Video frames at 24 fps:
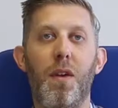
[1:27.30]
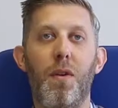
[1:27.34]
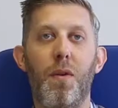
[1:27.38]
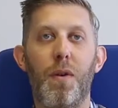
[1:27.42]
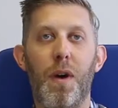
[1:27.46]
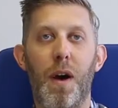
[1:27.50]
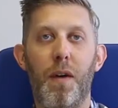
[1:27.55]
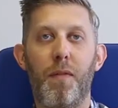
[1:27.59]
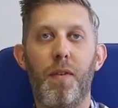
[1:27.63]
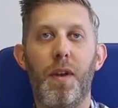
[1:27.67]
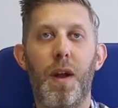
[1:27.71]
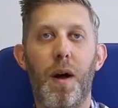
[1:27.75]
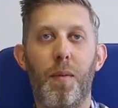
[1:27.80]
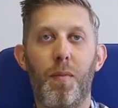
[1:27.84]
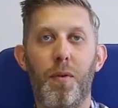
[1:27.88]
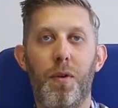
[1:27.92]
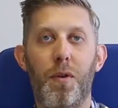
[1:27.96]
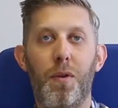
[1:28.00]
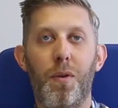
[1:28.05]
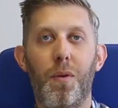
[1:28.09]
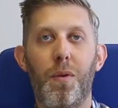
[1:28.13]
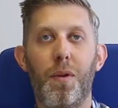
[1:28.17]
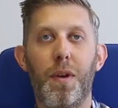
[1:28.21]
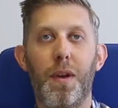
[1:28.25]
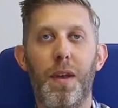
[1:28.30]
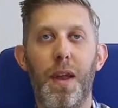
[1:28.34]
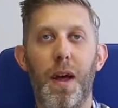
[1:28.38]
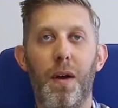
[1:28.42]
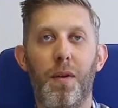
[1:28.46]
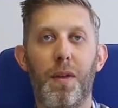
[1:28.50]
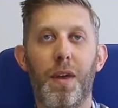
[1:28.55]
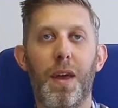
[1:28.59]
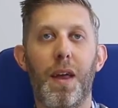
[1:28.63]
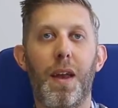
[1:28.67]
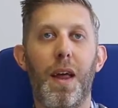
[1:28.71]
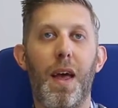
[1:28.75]
you have an opportunity now
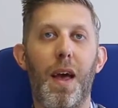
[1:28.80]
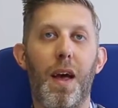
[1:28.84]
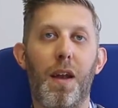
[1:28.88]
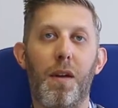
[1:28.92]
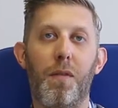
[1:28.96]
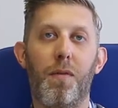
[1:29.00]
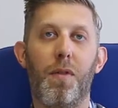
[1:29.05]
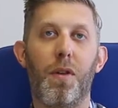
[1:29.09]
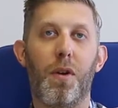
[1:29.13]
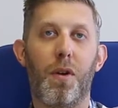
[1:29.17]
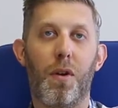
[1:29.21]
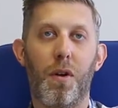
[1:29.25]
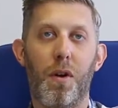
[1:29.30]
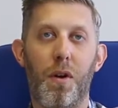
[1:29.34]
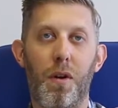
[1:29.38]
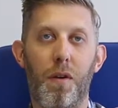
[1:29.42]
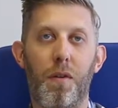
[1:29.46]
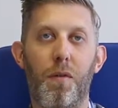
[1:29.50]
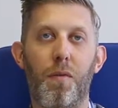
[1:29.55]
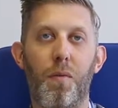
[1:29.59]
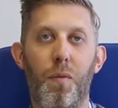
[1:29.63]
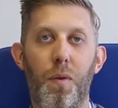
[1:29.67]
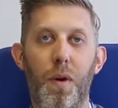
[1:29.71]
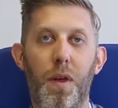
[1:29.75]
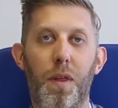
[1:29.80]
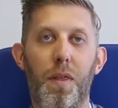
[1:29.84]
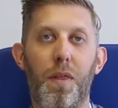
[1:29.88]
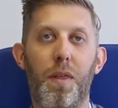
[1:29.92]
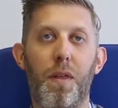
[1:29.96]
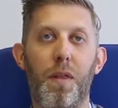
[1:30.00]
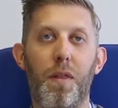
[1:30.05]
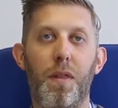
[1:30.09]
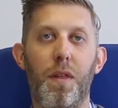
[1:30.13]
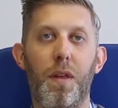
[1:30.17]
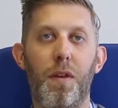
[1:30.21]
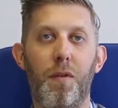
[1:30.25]
to get ahead of the curve with
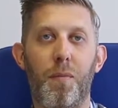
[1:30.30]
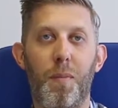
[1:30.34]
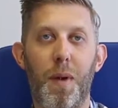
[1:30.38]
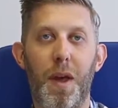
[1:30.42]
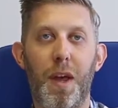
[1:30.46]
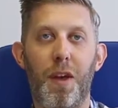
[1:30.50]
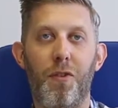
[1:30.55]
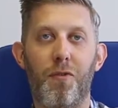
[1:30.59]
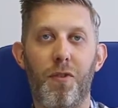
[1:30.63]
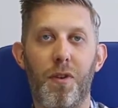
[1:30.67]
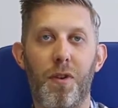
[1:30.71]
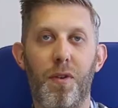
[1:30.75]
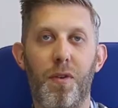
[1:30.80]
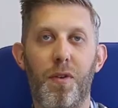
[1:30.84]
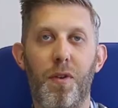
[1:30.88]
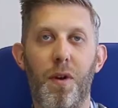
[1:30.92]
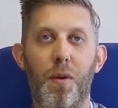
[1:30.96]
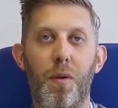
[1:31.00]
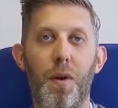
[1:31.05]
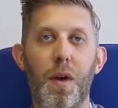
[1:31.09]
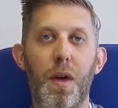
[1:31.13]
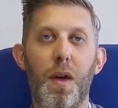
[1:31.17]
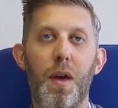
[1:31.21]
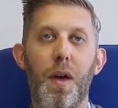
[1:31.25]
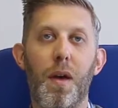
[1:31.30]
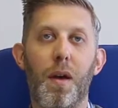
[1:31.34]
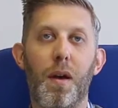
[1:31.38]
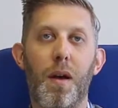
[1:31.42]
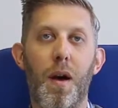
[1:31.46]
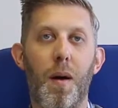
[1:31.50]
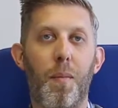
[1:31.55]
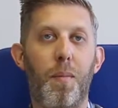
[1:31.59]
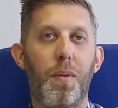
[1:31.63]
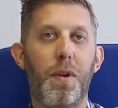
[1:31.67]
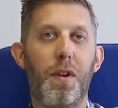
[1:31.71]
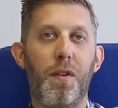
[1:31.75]
these pages. So
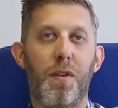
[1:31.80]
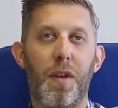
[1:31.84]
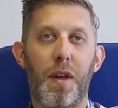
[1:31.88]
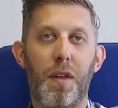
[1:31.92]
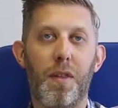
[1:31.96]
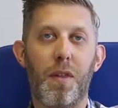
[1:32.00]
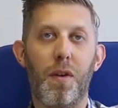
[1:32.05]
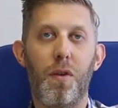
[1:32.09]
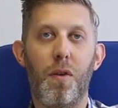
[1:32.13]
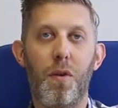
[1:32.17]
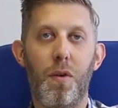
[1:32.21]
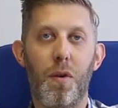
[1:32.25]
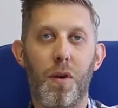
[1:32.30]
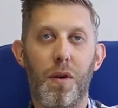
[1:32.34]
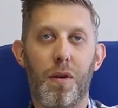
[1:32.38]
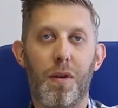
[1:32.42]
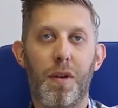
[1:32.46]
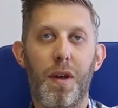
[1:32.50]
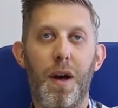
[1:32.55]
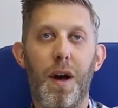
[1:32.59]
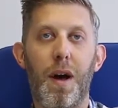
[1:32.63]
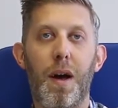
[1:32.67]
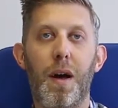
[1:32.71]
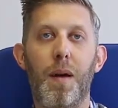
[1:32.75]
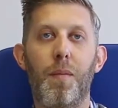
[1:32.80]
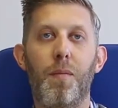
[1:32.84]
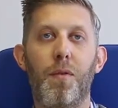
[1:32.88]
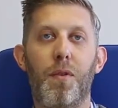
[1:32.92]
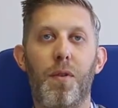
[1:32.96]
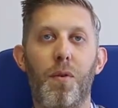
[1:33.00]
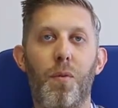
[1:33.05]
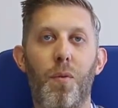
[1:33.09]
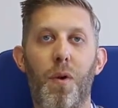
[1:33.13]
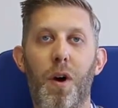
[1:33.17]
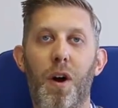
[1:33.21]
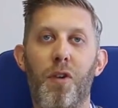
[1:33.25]
companies like the New York Times,
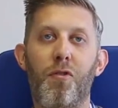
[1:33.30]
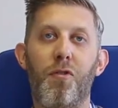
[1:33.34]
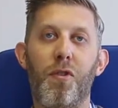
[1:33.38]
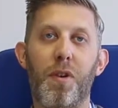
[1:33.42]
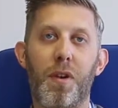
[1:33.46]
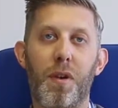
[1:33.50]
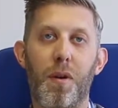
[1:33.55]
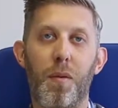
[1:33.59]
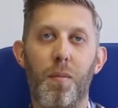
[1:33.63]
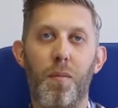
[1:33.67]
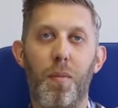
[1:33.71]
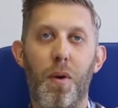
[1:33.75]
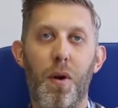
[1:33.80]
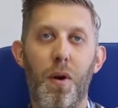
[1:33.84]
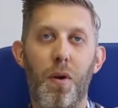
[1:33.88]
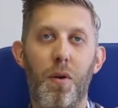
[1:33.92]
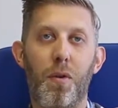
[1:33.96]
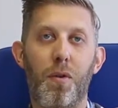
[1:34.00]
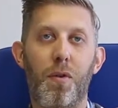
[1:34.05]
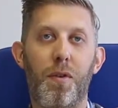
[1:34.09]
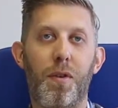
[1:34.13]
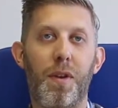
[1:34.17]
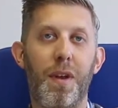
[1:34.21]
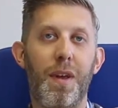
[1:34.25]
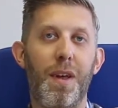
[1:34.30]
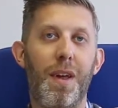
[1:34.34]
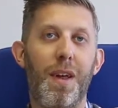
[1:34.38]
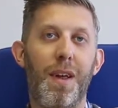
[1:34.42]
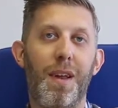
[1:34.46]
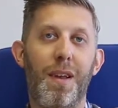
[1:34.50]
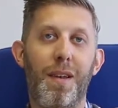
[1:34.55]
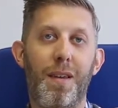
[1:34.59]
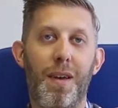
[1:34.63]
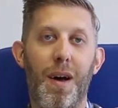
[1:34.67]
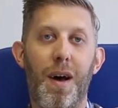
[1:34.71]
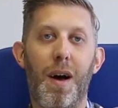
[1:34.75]
the Washington Post,
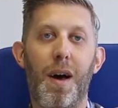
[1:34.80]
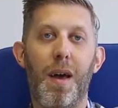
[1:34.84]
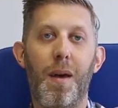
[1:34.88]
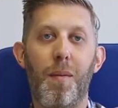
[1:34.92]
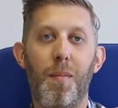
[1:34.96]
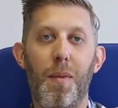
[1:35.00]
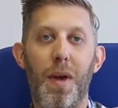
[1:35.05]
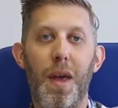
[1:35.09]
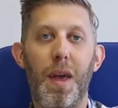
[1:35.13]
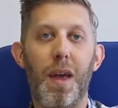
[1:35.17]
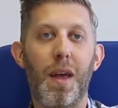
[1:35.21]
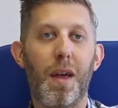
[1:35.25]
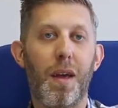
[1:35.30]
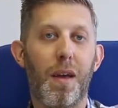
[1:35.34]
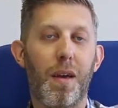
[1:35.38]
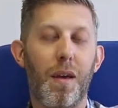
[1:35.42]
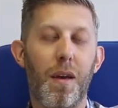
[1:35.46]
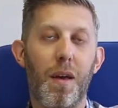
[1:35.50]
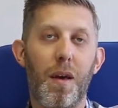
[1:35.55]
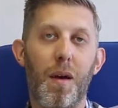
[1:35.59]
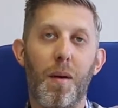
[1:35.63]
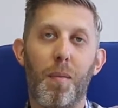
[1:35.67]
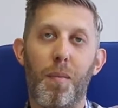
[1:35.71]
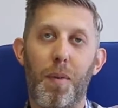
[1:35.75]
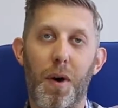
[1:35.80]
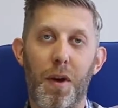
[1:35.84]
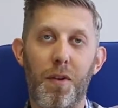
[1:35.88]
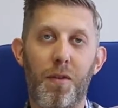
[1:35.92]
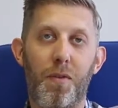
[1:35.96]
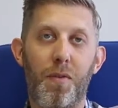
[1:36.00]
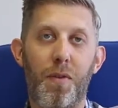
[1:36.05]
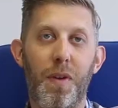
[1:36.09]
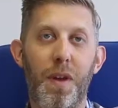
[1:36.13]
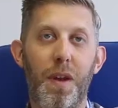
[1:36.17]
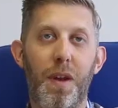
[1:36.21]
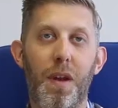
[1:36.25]
Time Inc.,
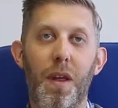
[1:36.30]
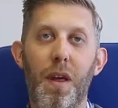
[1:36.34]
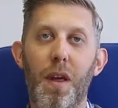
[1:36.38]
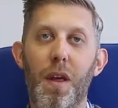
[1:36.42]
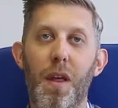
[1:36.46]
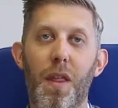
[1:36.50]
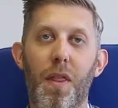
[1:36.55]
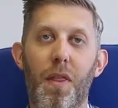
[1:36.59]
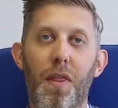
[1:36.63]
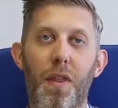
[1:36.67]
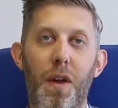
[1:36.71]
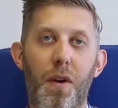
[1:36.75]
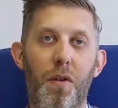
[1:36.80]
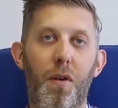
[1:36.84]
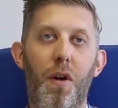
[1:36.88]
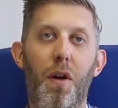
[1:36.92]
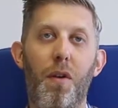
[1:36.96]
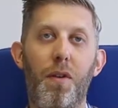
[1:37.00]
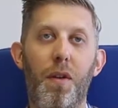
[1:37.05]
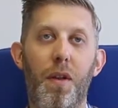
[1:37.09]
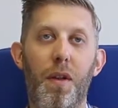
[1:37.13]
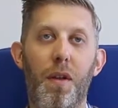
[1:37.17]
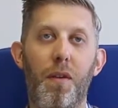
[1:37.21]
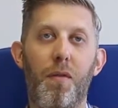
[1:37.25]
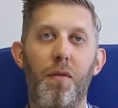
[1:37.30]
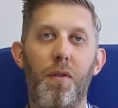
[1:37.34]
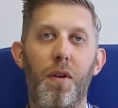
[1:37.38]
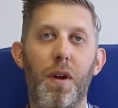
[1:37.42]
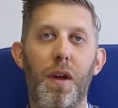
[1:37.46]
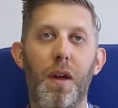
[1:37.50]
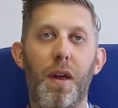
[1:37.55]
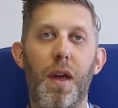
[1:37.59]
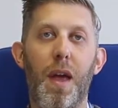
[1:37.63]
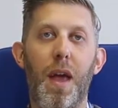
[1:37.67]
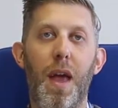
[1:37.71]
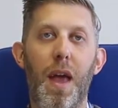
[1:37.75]
BuzzFeed, they're all
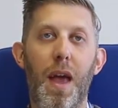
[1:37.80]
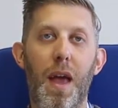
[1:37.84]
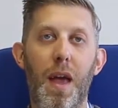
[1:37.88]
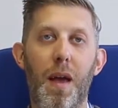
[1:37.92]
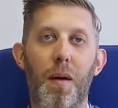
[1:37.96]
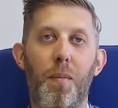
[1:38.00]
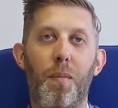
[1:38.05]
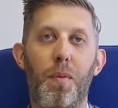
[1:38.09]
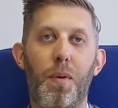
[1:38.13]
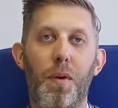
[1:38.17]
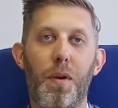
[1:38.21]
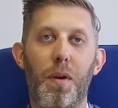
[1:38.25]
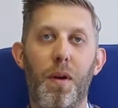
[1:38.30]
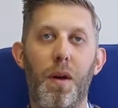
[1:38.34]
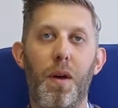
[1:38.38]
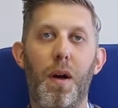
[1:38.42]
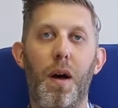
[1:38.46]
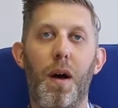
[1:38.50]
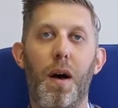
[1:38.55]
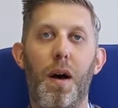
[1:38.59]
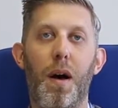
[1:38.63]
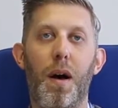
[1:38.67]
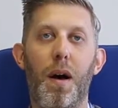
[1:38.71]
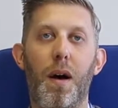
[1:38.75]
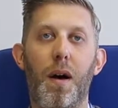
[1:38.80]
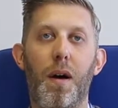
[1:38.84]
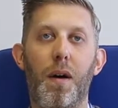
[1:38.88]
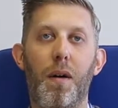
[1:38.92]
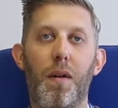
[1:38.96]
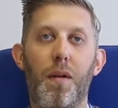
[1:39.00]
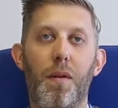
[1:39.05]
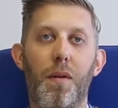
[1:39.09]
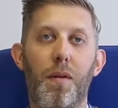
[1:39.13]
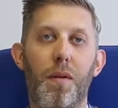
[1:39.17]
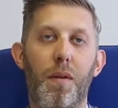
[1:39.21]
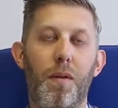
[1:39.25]
delivering AMP
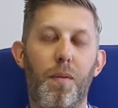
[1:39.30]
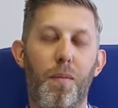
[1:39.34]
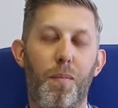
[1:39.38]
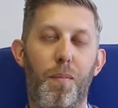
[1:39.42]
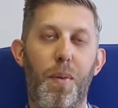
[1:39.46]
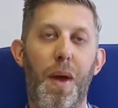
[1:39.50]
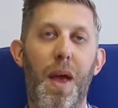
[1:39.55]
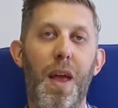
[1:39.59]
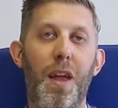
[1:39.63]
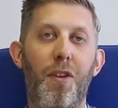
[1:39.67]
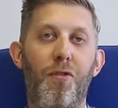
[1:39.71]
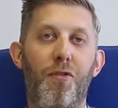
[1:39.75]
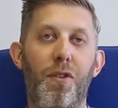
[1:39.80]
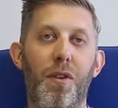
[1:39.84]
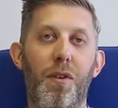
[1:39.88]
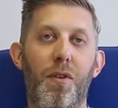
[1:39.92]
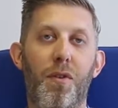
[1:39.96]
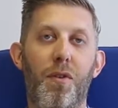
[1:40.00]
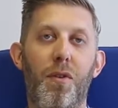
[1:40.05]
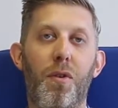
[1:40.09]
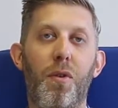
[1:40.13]
pages